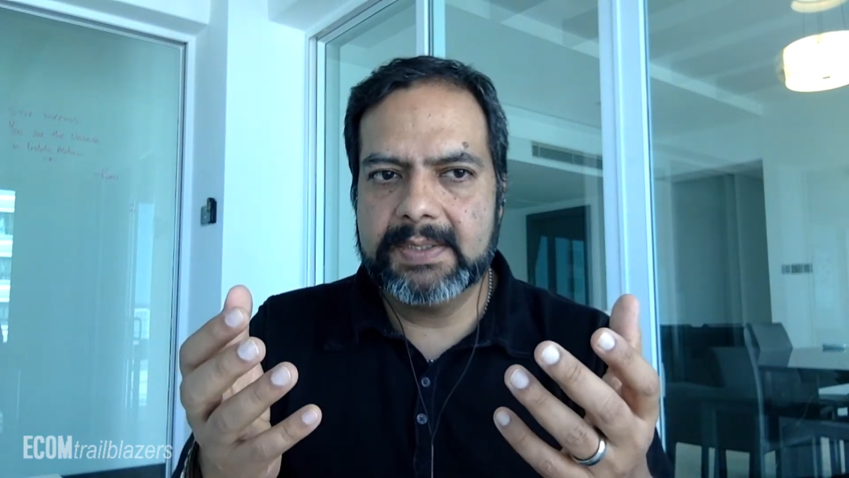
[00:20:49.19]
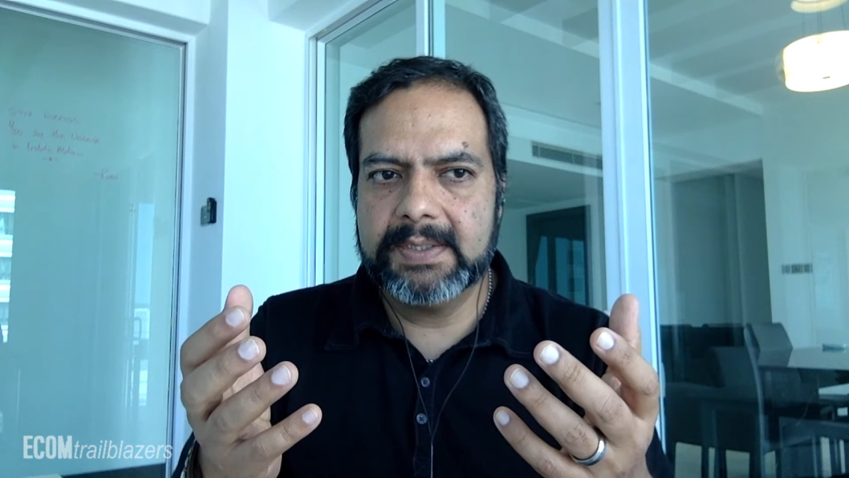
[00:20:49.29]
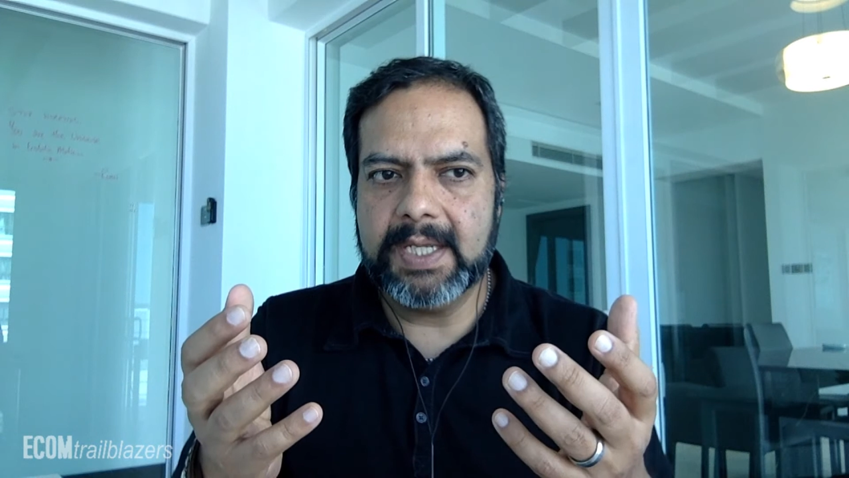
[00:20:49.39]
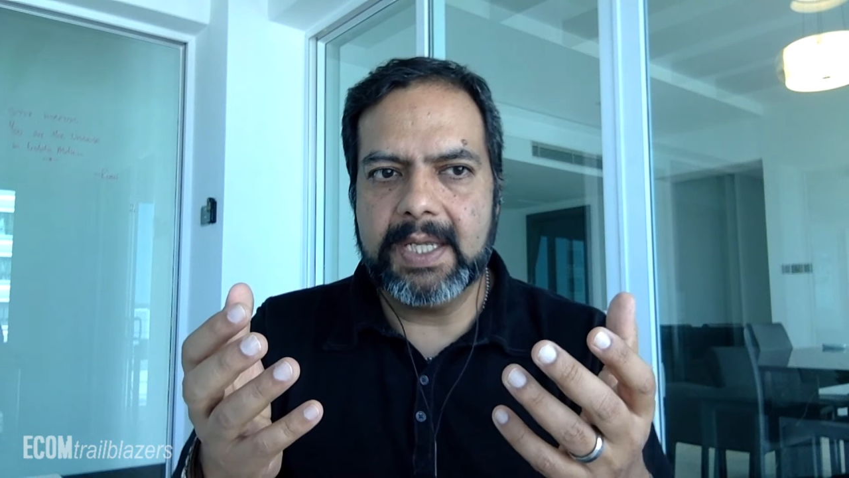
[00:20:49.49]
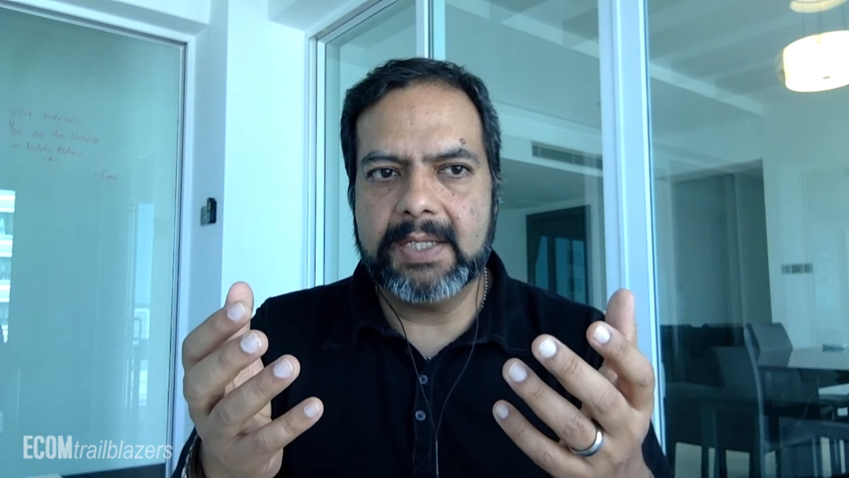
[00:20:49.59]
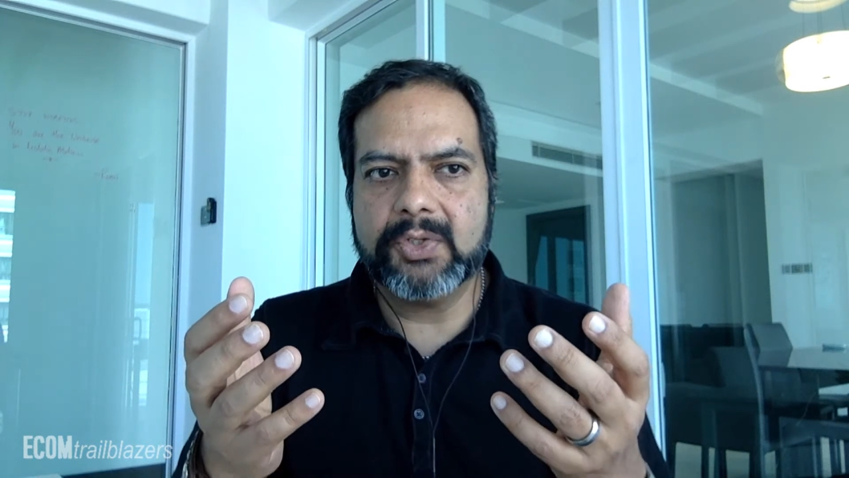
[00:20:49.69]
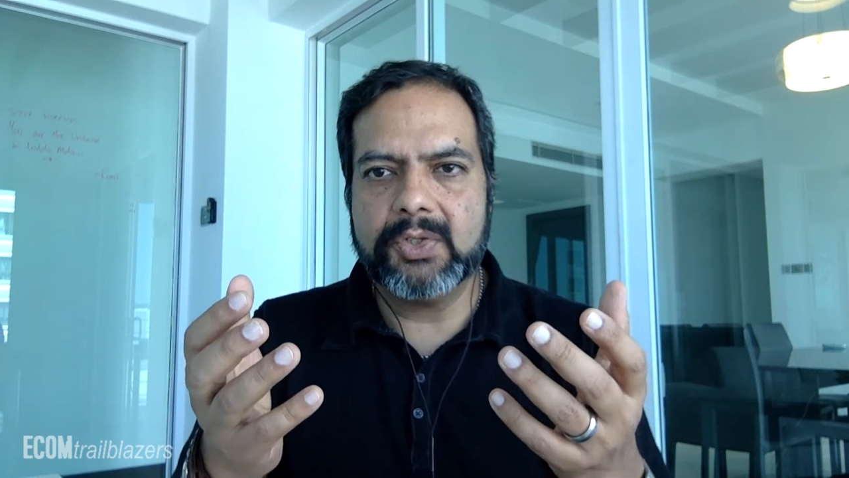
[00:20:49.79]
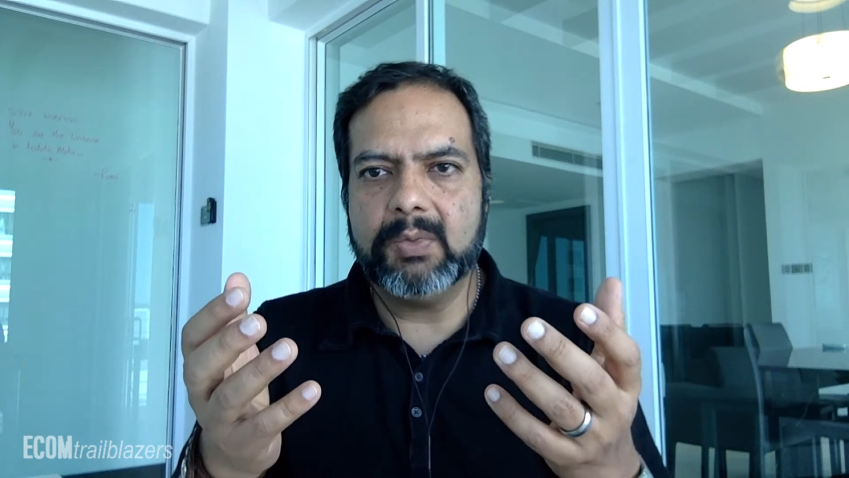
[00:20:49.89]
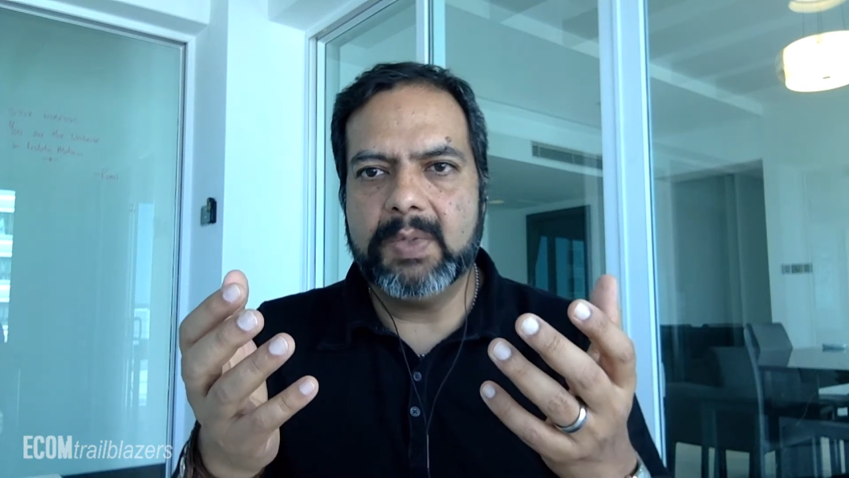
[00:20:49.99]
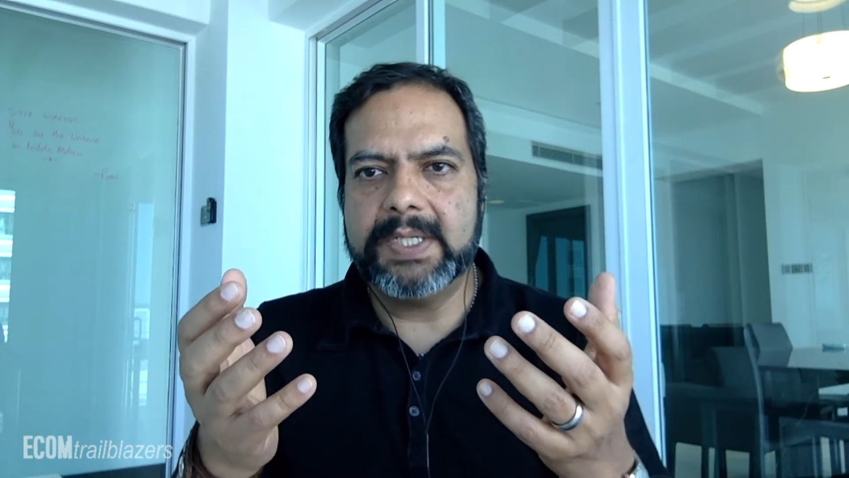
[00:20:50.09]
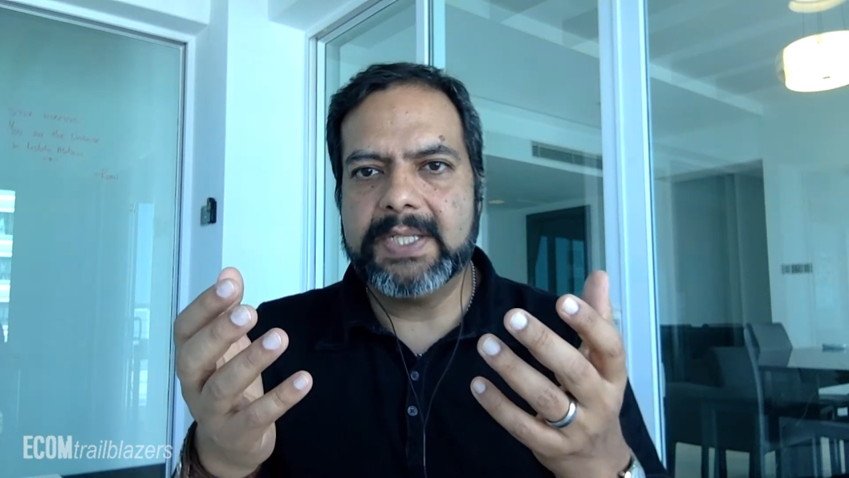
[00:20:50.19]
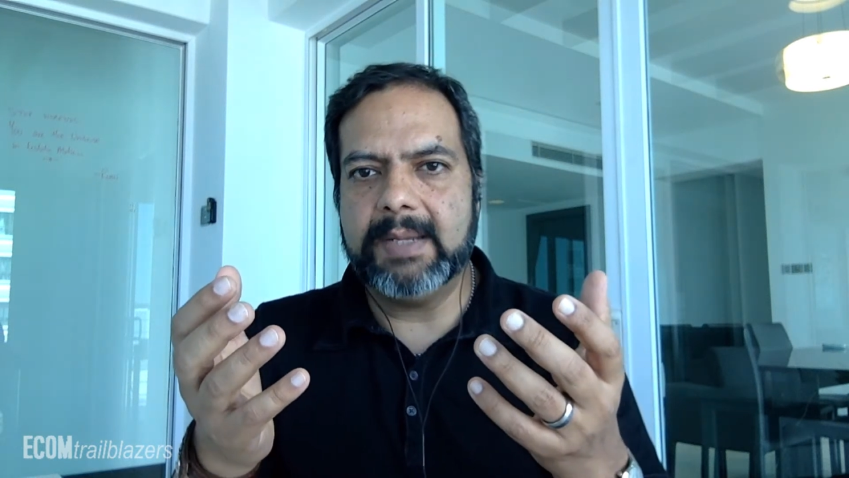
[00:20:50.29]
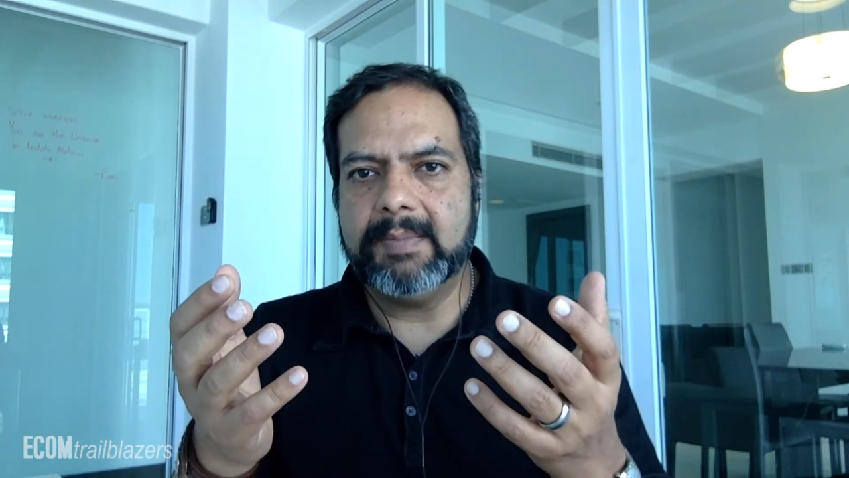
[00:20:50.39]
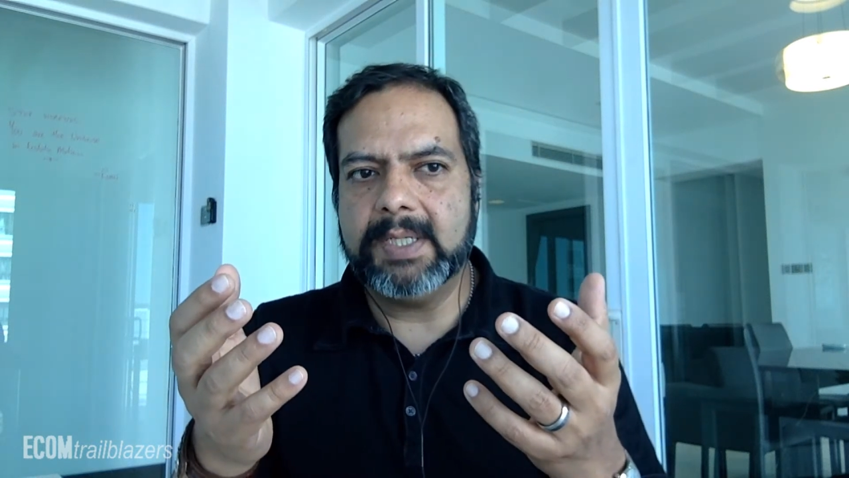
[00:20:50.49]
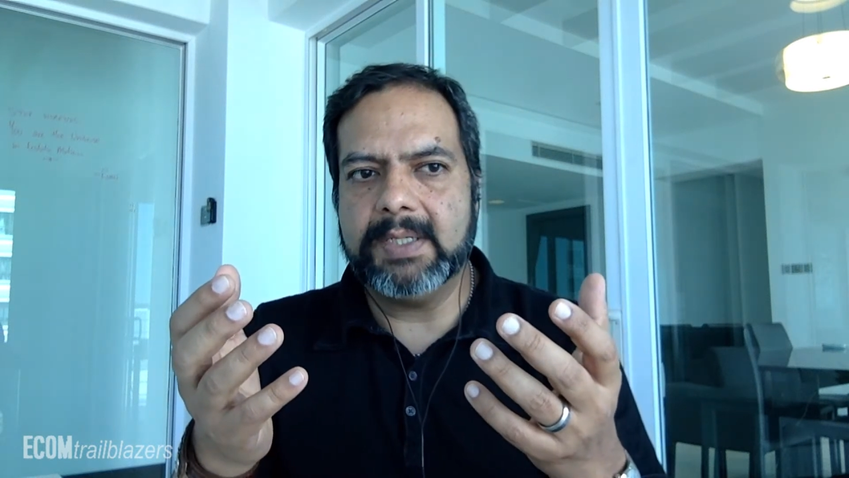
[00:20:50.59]
And so what does
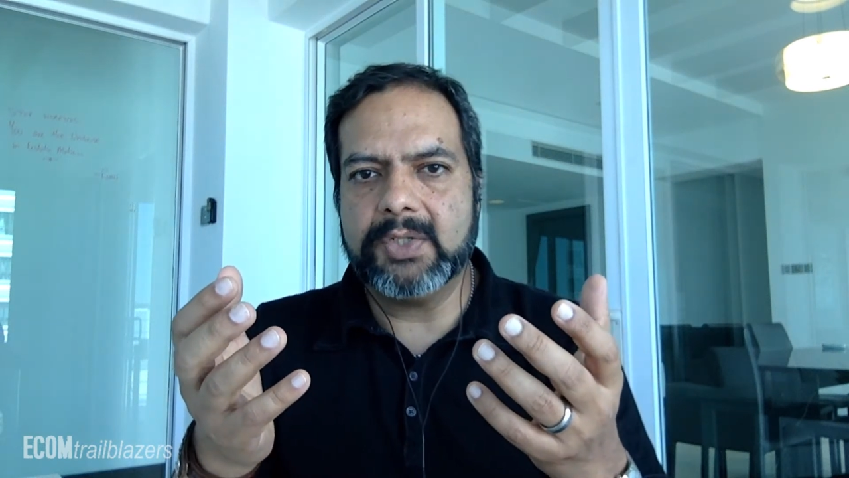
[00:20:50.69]
that mean?